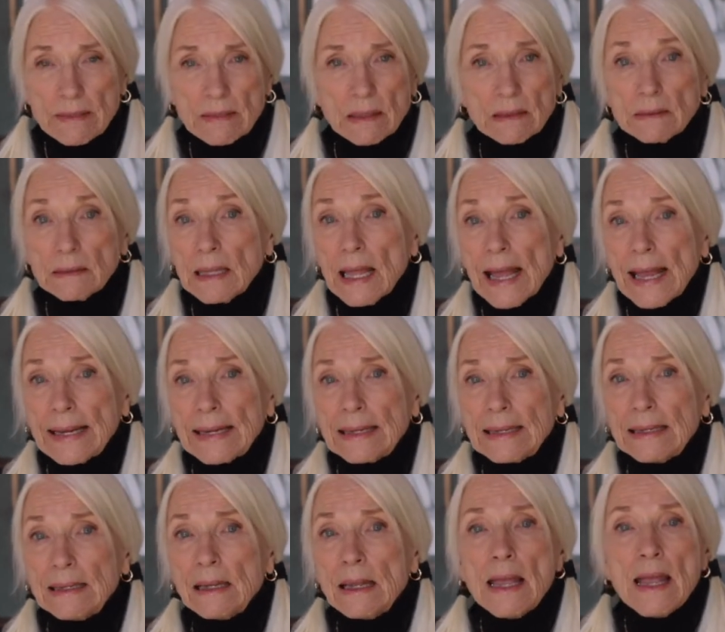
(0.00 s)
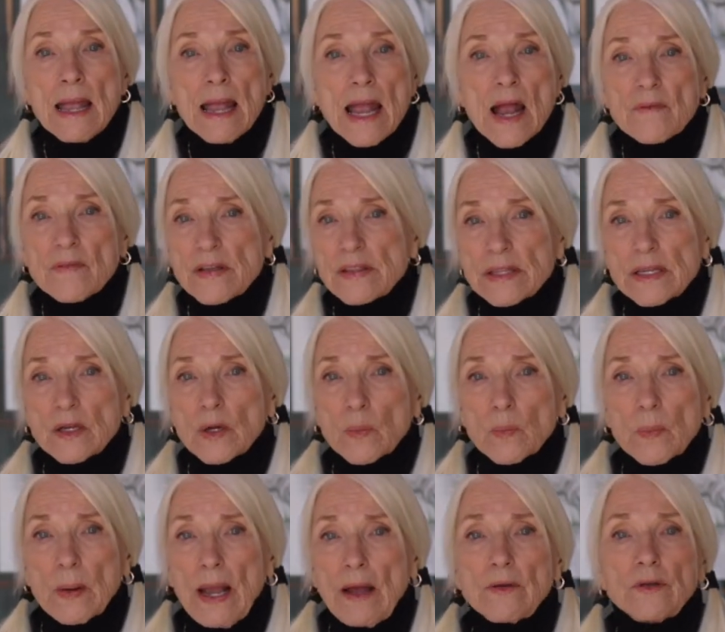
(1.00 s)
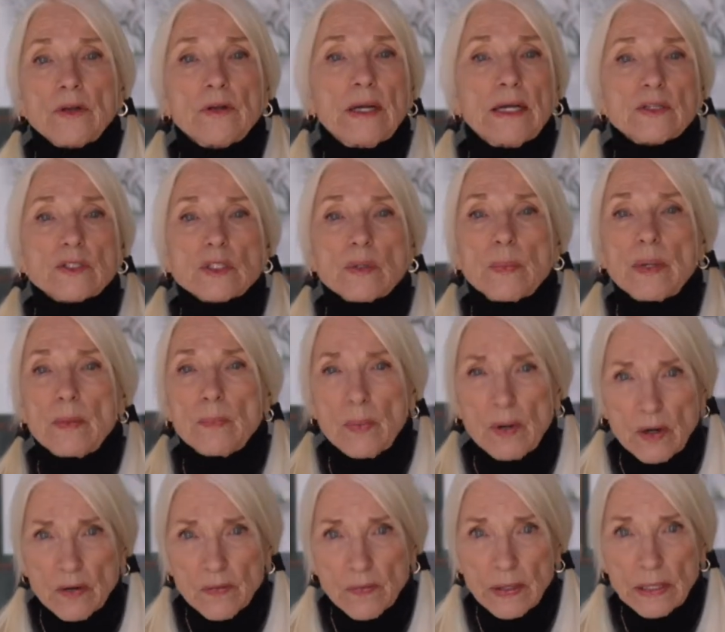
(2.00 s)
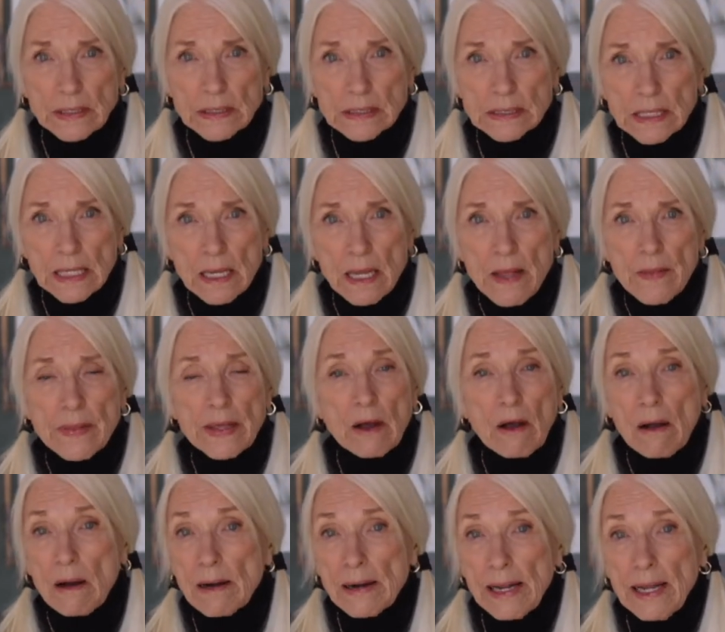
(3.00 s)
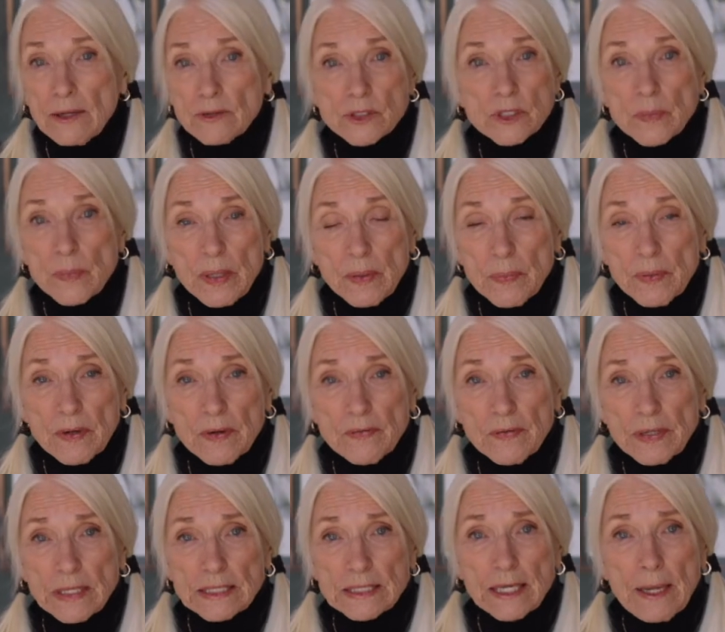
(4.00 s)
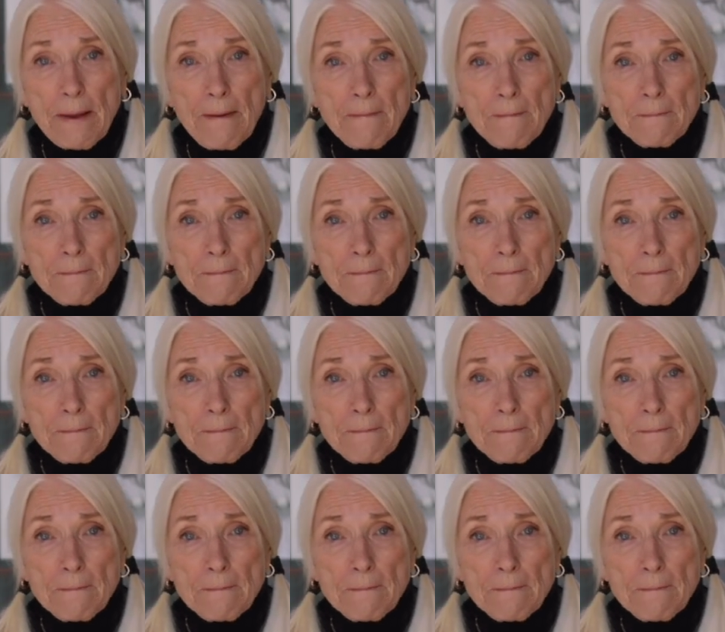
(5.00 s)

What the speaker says: The lighting, everything around you has to be perfect. The art has to be perfect.